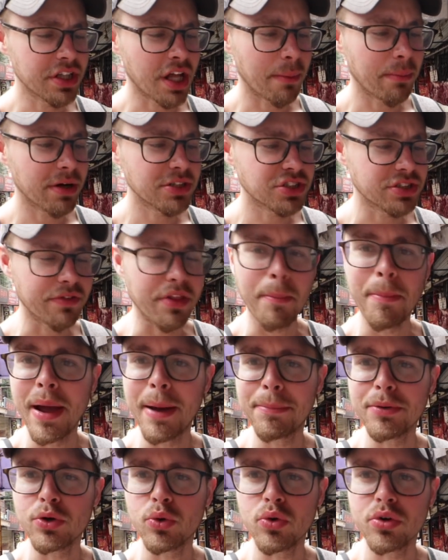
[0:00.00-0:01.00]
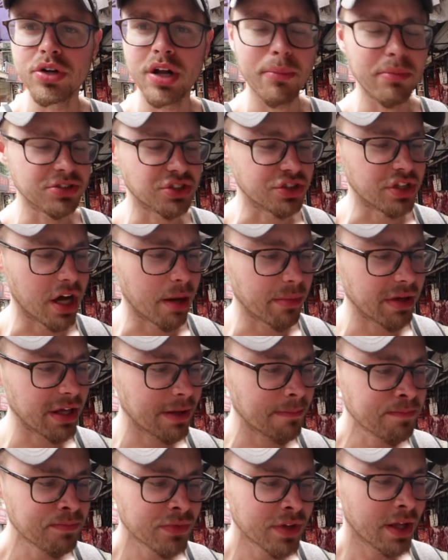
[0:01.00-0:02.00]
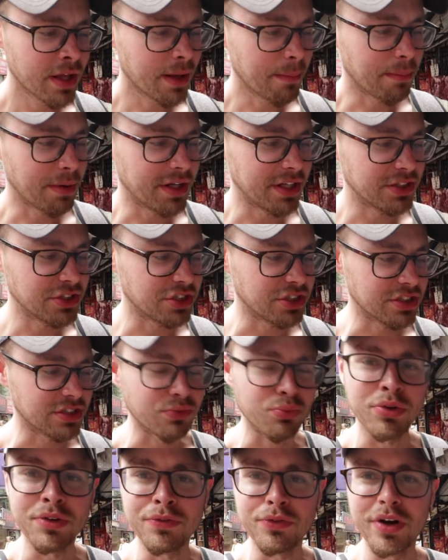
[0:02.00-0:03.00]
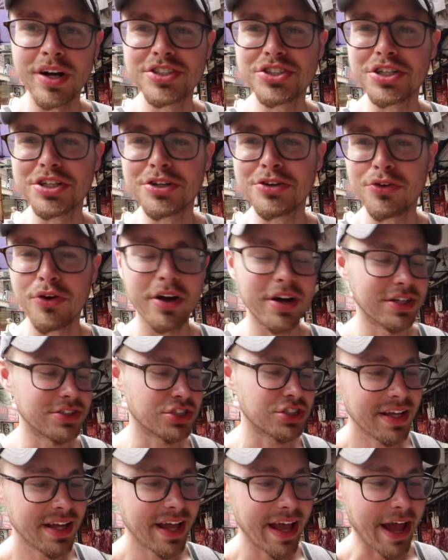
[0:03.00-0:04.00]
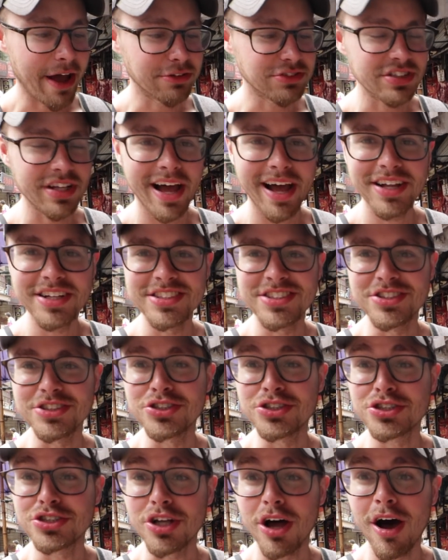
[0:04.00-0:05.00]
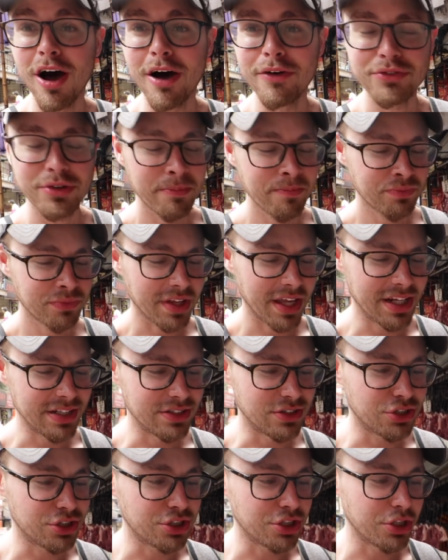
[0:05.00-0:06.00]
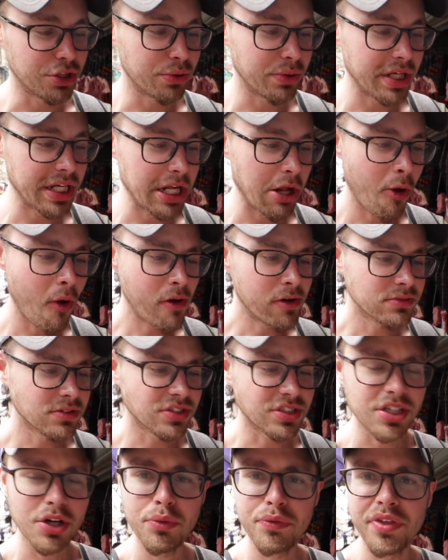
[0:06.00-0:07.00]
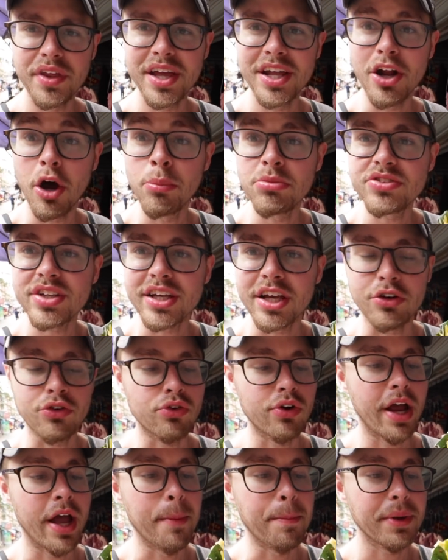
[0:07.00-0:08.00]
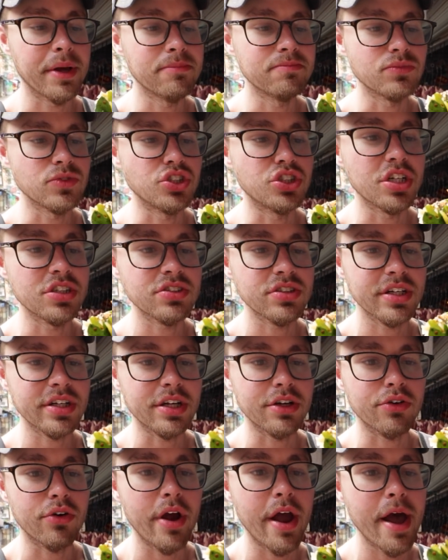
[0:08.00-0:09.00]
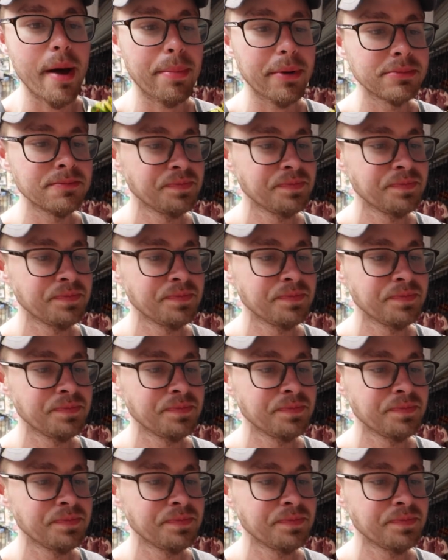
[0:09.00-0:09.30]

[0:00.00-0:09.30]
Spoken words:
Not much of the peppercorn, not much numbing, but it is just refreshing crunch. Outside is just soft and chewy, so thin, almost like a crepe. Just like a crepe.